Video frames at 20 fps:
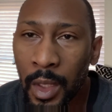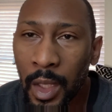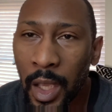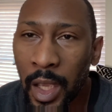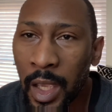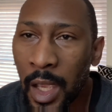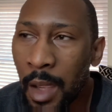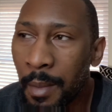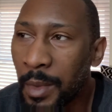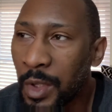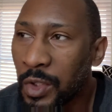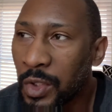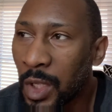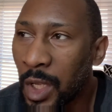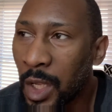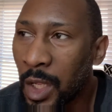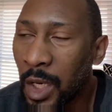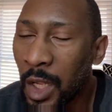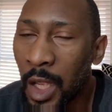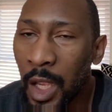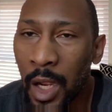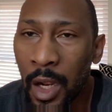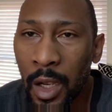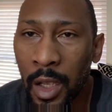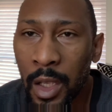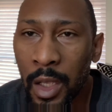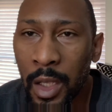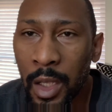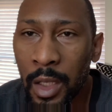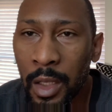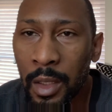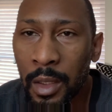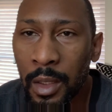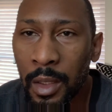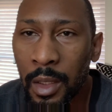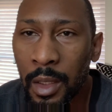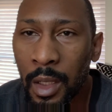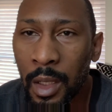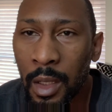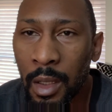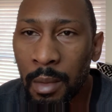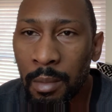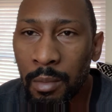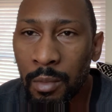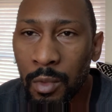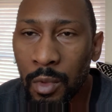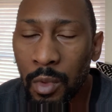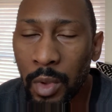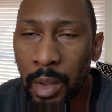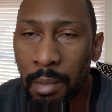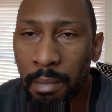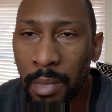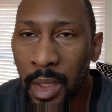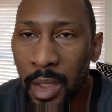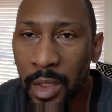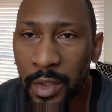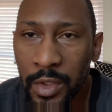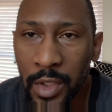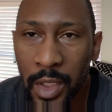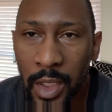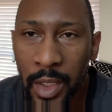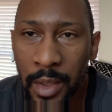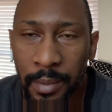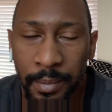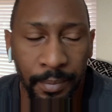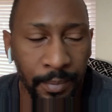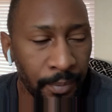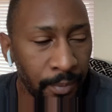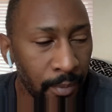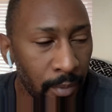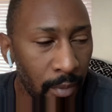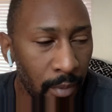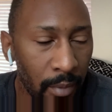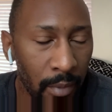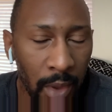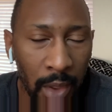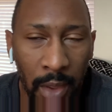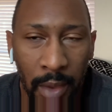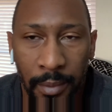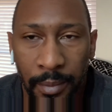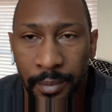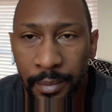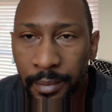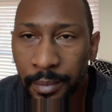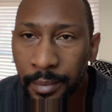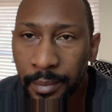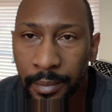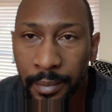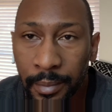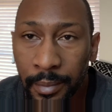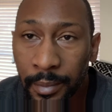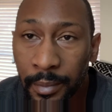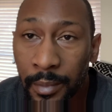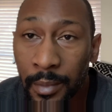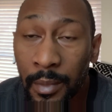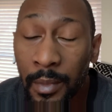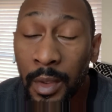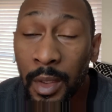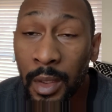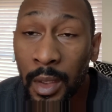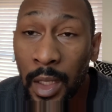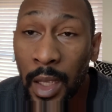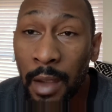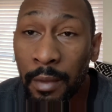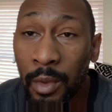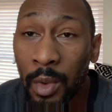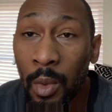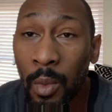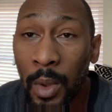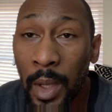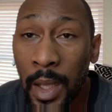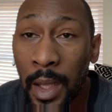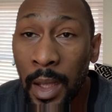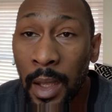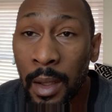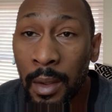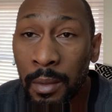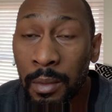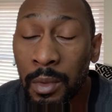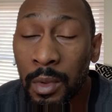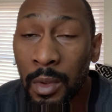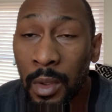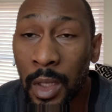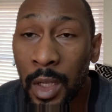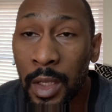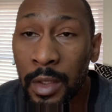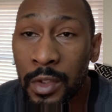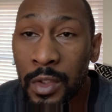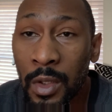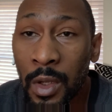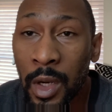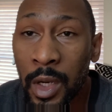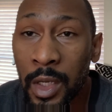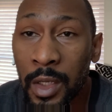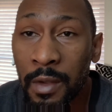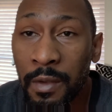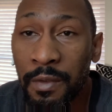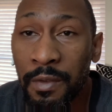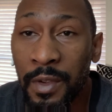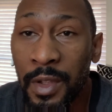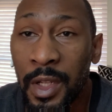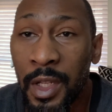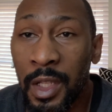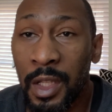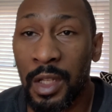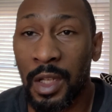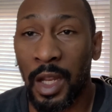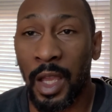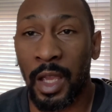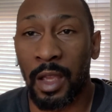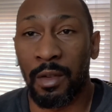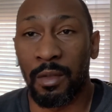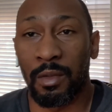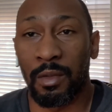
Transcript: I gave my son a haircut, quick buzz cut, but after a while, you know, I started to feel it, like,